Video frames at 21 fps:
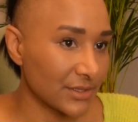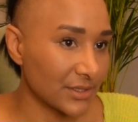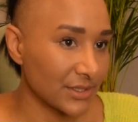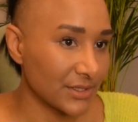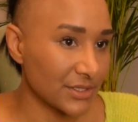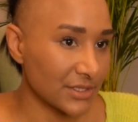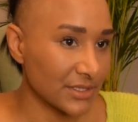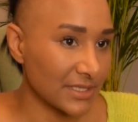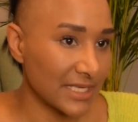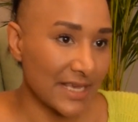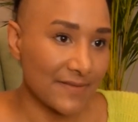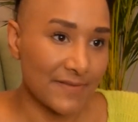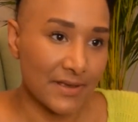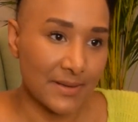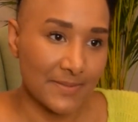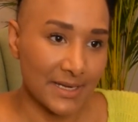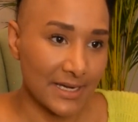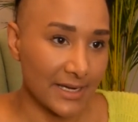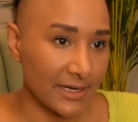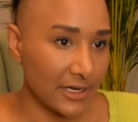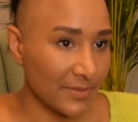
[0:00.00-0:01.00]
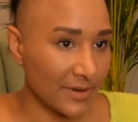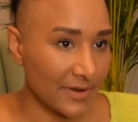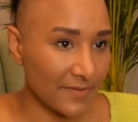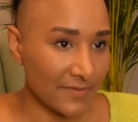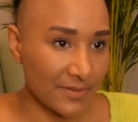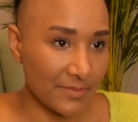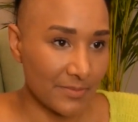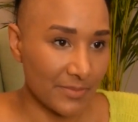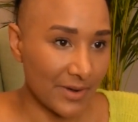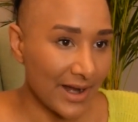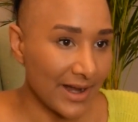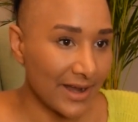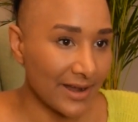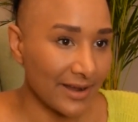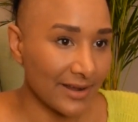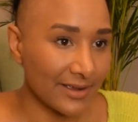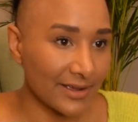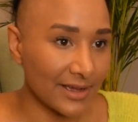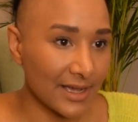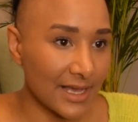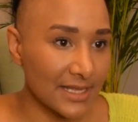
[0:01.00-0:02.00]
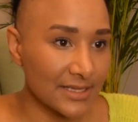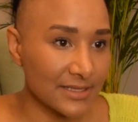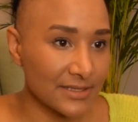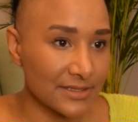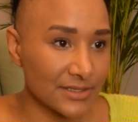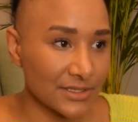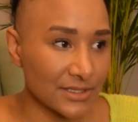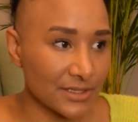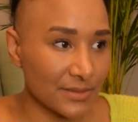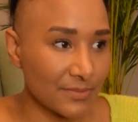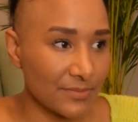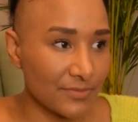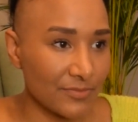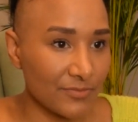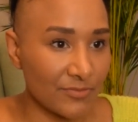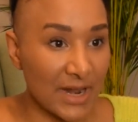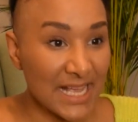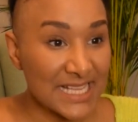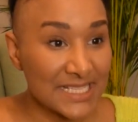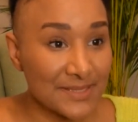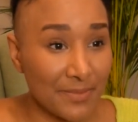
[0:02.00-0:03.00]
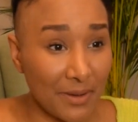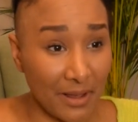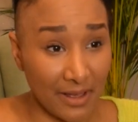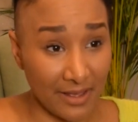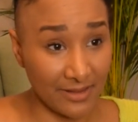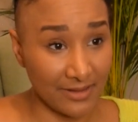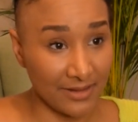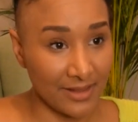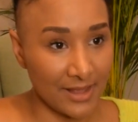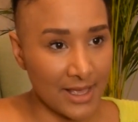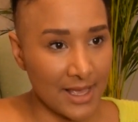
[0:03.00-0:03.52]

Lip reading: to just give him a little bit of a break and some respite.